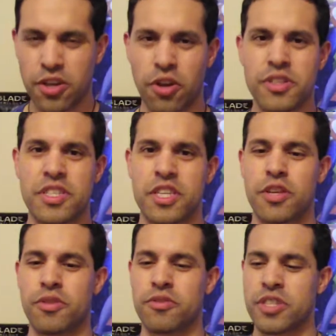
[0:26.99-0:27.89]
all these
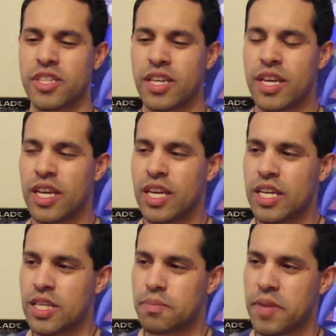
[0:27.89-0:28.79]
heroes and
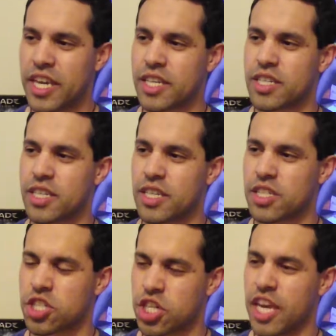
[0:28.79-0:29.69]
make a
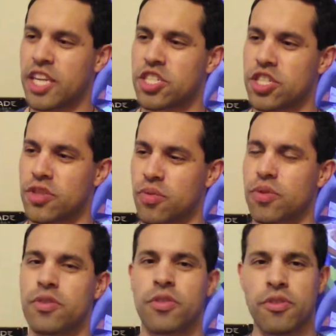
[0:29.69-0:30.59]
change in the
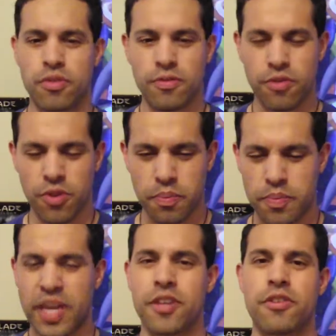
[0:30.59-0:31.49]
world for the
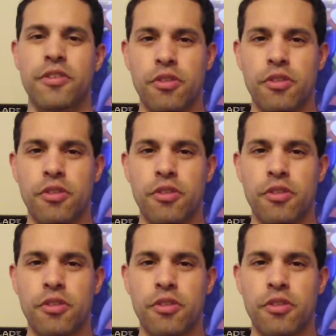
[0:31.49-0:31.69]
better